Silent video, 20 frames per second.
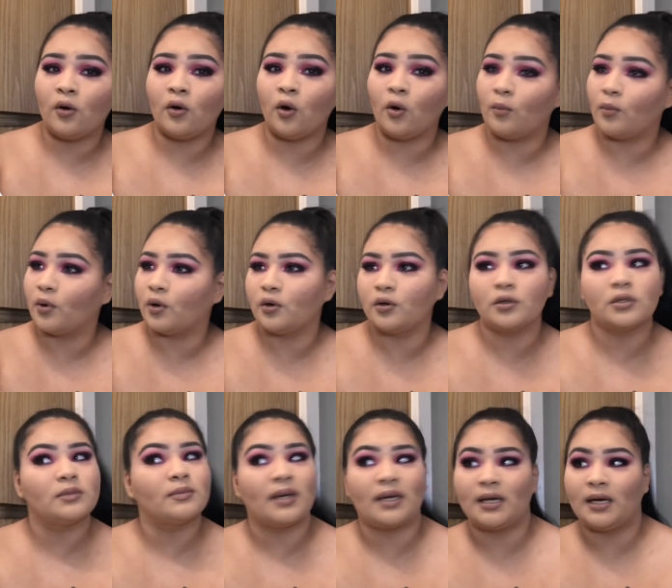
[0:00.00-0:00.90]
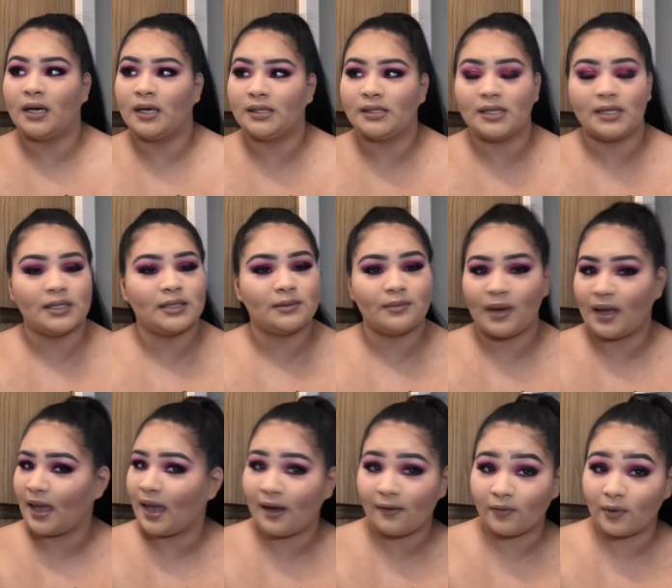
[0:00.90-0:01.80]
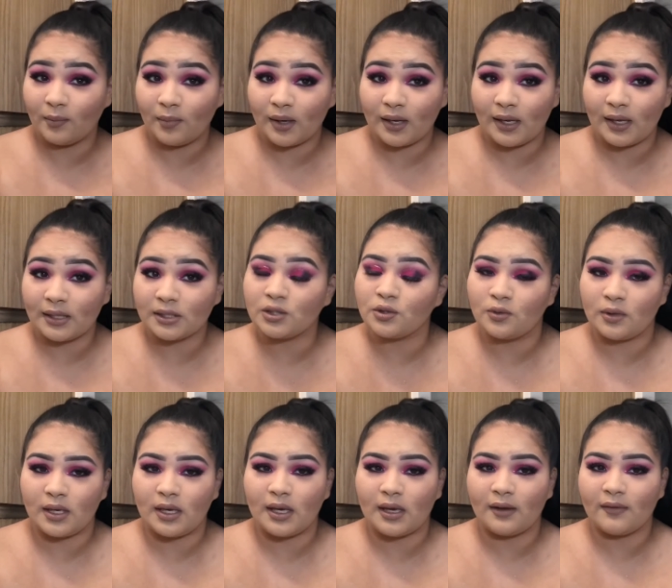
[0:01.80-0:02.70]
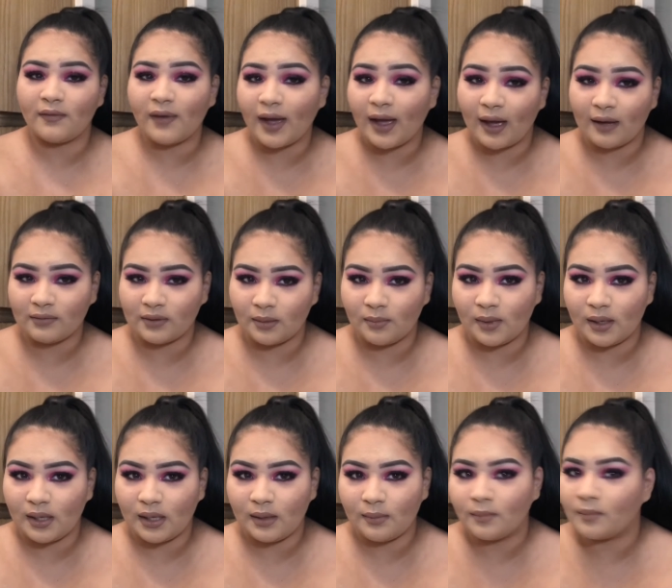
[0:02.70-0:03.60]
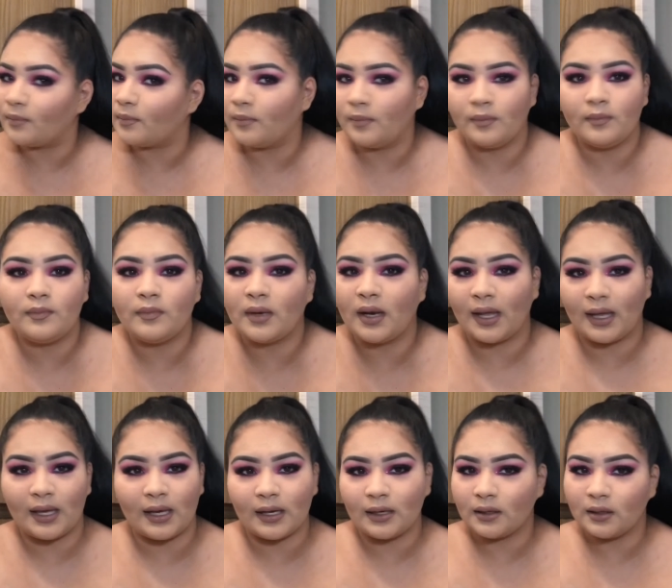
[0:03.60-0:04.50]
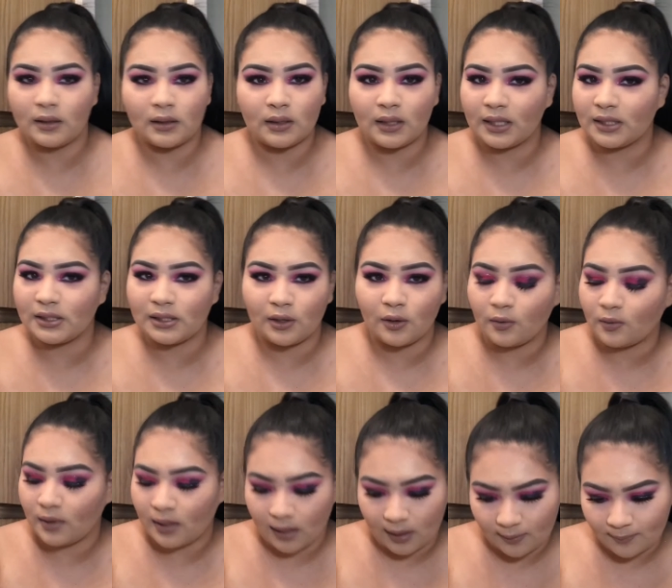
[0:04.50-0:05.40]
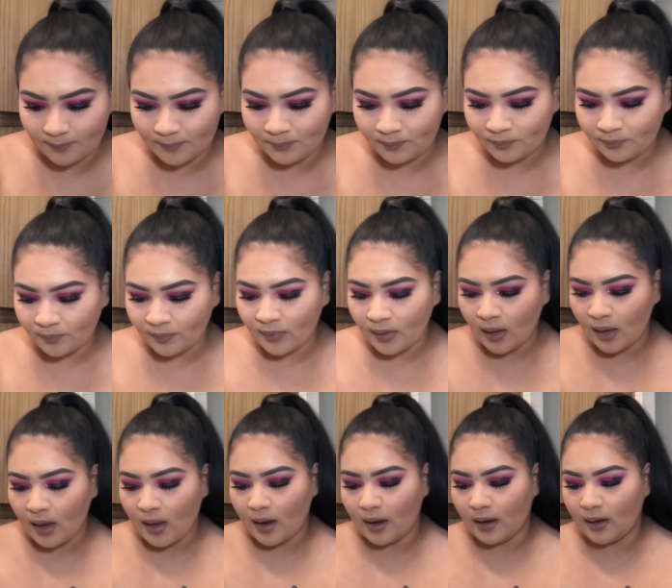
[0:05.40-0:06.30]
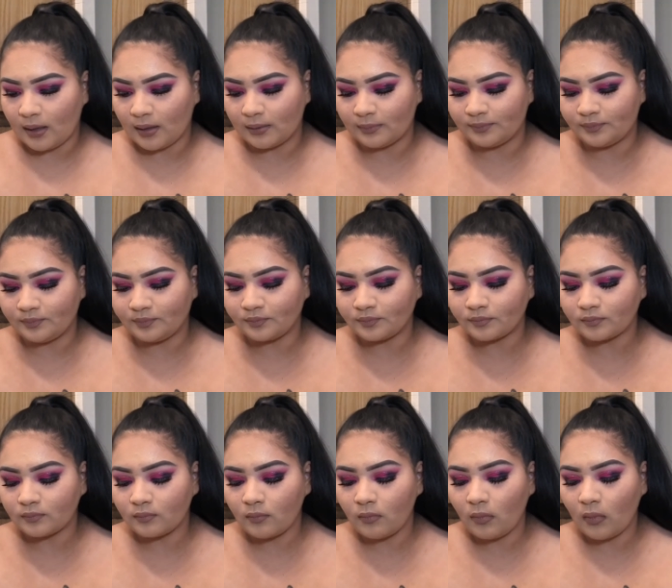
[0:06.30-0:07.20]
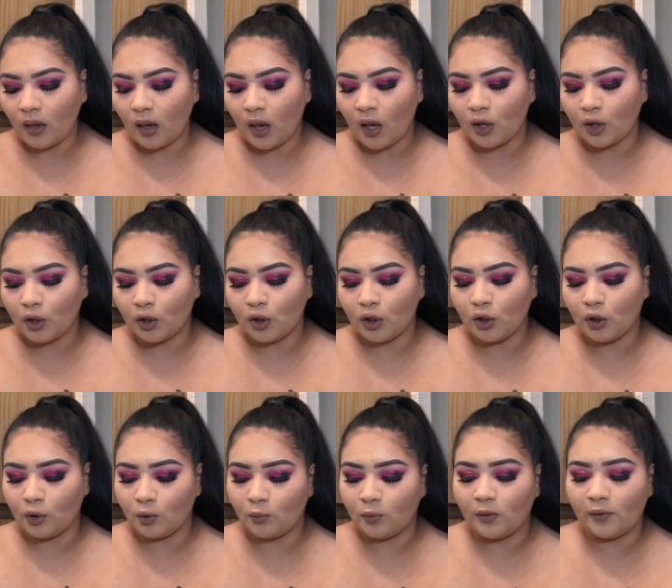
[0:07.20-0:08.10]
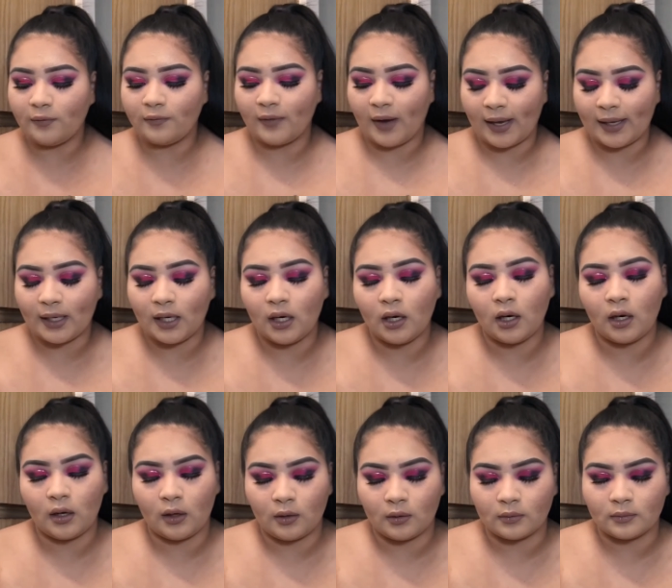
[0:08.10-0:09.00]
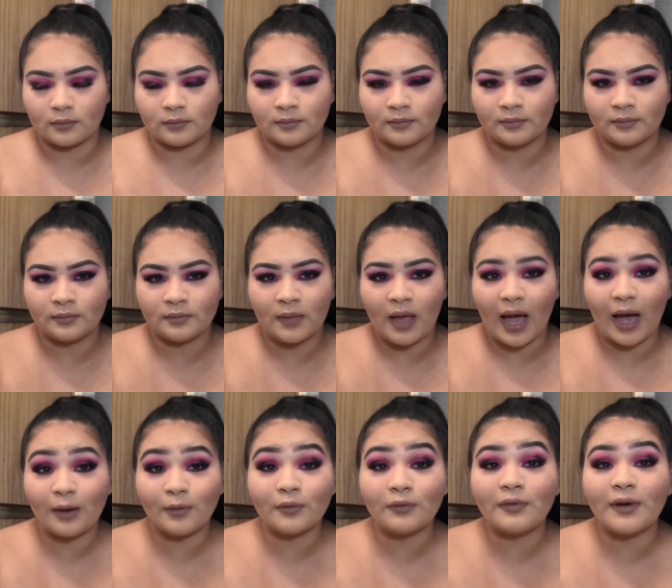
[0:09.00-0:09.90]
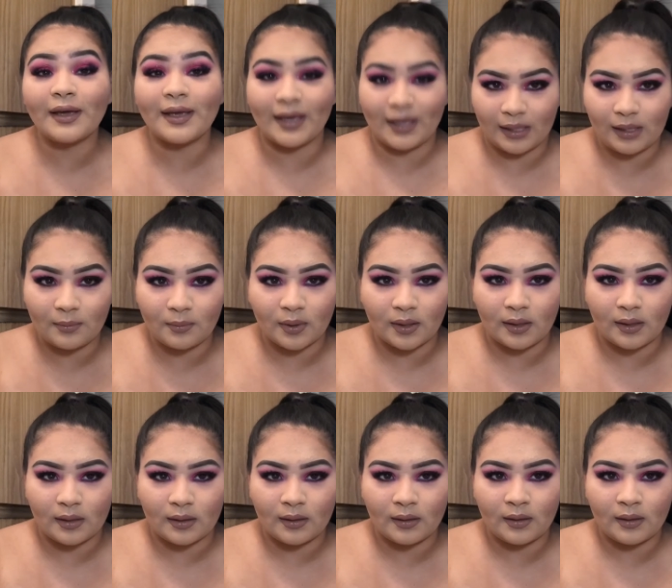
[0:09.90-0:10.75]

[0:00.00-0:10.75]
homegirls, my cousins, my everybody to eat if I have the money. Like, let's go eat. Um, you will fight a hoe. I will fight anybody.